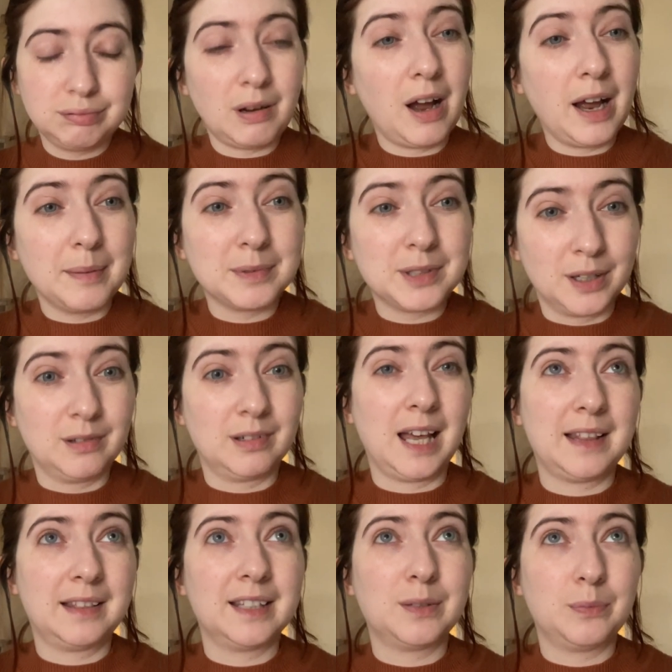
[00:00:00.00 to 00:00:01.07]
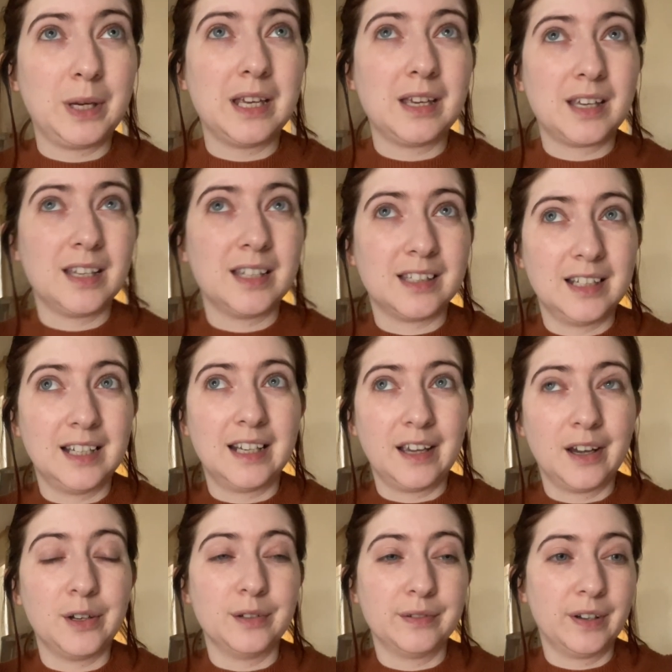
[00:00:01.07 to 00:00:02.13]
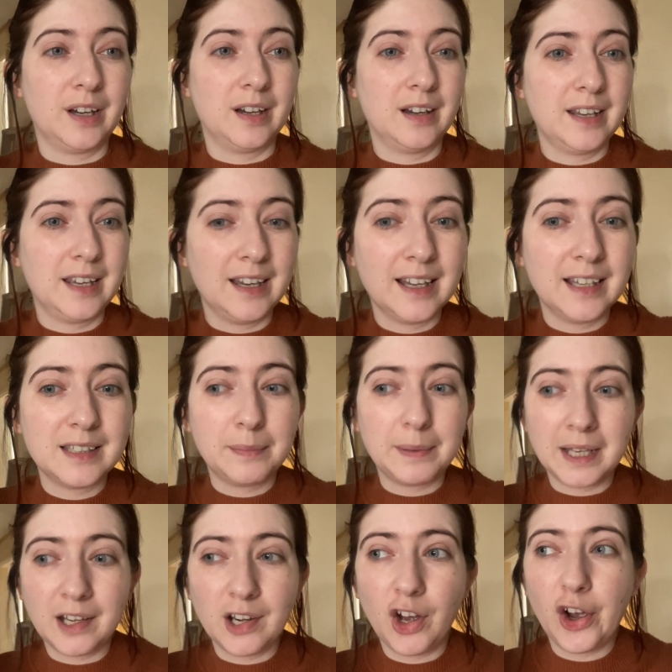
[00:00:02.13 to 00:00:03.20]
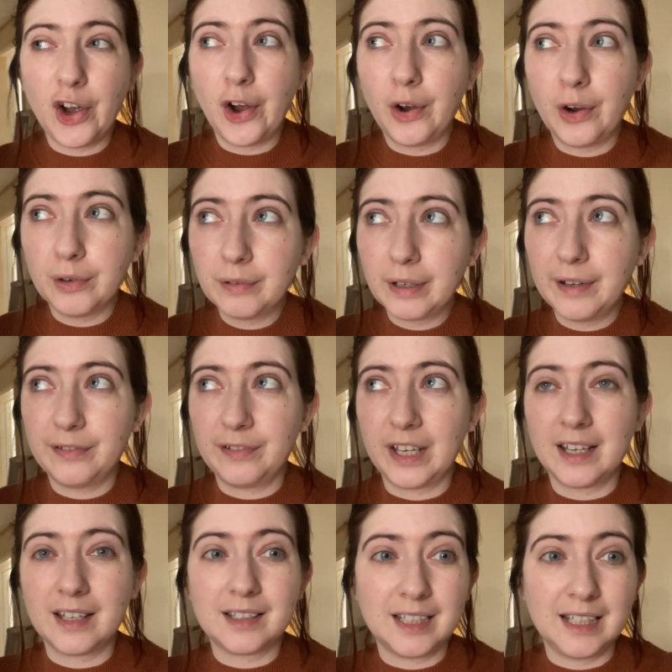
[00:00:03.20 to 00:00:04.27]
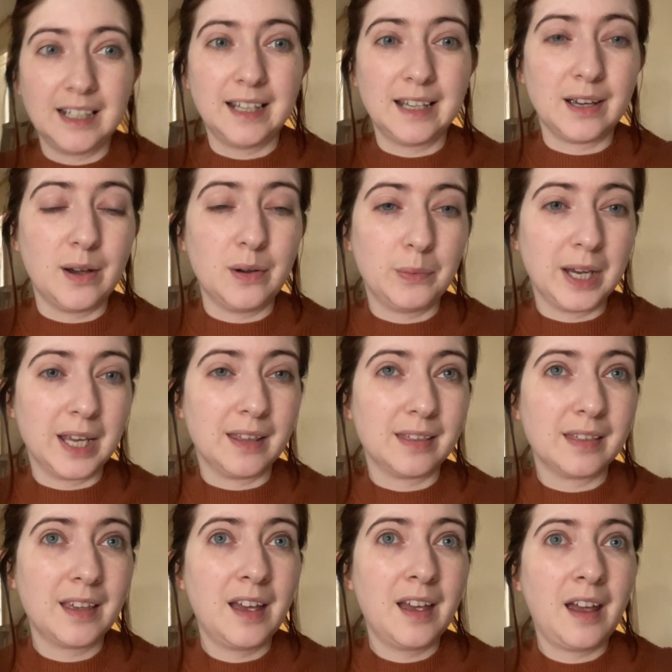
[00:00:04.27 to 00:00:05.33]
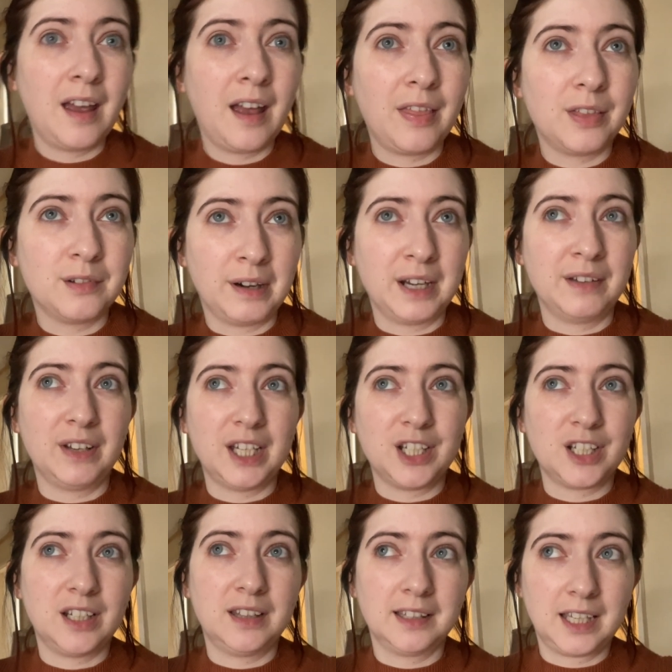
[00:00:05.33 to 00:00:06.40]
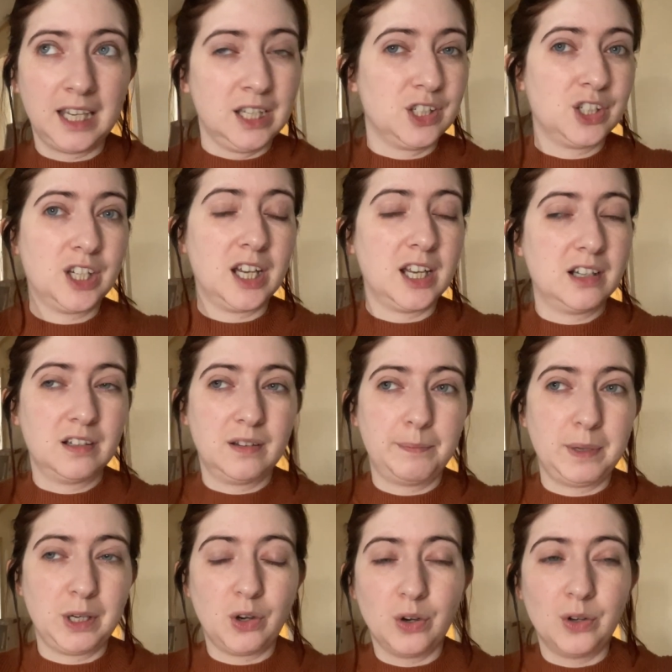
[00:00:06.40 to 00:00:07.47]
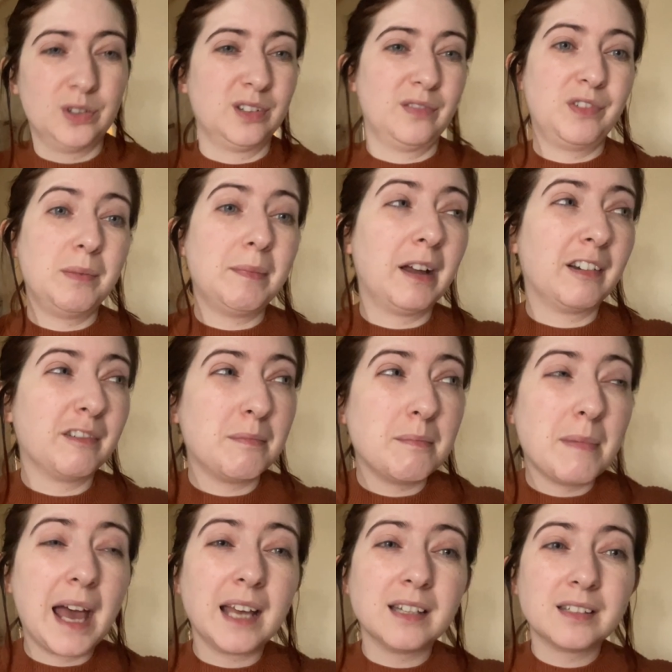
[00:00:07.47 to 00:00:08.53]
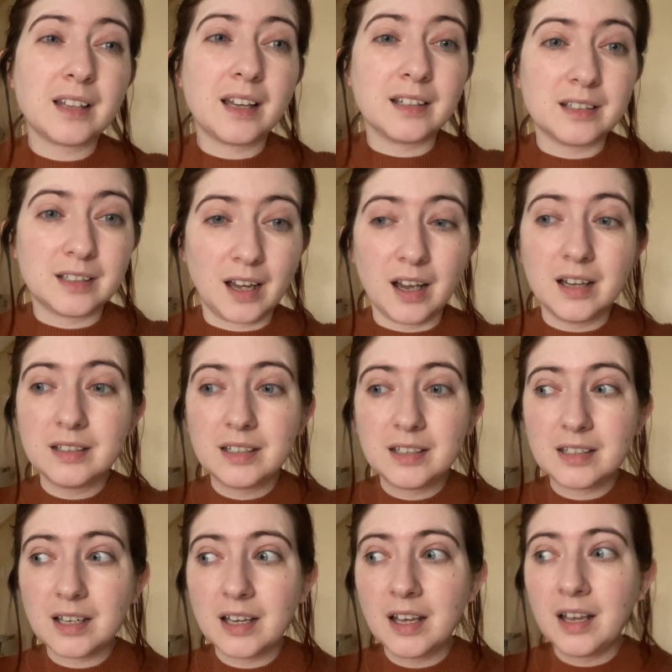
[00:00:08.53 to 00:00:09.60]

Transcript: I am so glad this week is nearly over. It has been horrific dealing with the renovation in the kitchen because of the amount of mess and dust.